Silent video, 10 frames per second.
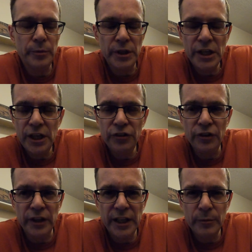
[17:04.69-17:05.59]

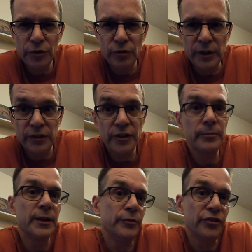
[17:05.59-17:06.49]
communication and chemistry. And
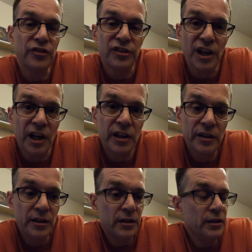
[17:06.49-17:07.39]
sometimes it's just luck.
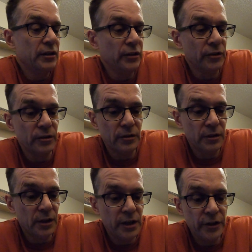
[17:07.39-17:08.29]
A
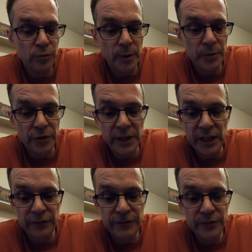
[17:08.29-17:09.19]
lot of these women are
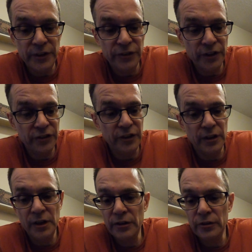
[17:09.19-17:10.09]
getting 50, 60,
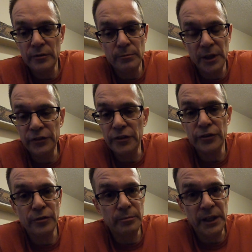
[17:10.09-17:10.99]
100
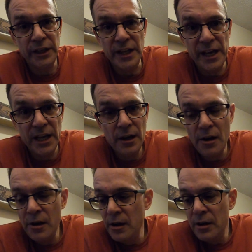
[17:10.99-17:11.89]
messages from men a day.
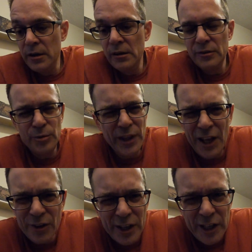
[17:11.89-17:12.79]
Who the
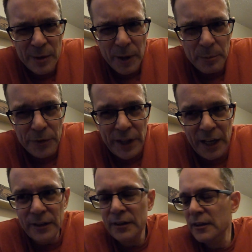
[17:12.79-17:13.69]
hell can keep up with
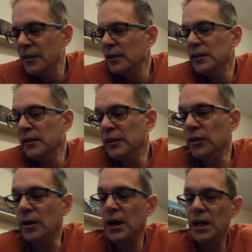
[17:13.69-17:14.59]
that?
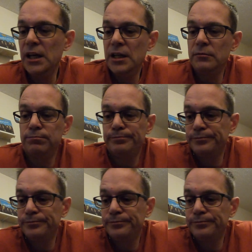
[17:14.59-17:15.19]
I